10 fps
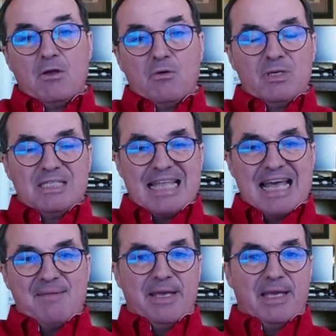What does
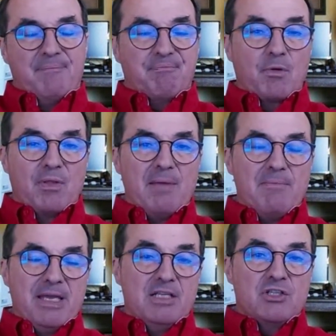that mean? Well, that
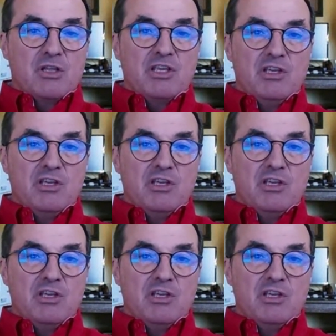means that the